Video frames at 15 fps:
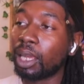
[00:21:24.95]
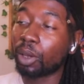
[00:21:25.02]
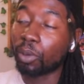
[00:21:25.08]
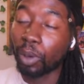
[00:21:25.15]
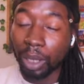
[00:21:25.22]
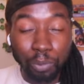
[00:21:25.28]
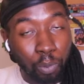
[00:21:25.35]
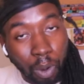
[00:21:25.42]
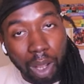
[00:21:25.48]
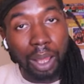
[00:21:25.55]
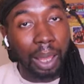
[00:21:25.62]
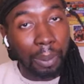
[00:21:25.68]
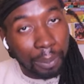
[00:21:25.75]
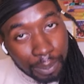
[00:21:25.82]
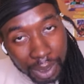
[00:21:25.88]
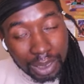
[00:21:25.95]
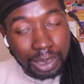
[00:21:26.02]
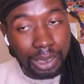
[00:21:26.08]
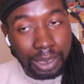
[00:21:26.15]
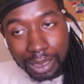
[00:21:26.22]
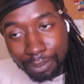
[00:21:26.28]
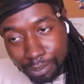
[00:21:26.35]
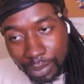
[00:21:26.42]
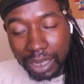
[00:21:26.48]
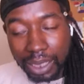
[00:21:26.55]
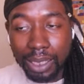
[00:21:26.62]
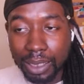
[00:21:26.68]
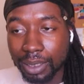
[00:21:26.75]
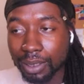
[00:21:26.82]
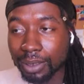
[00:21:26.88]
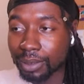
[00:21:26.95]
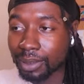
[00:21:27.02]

When what Mitsuki means?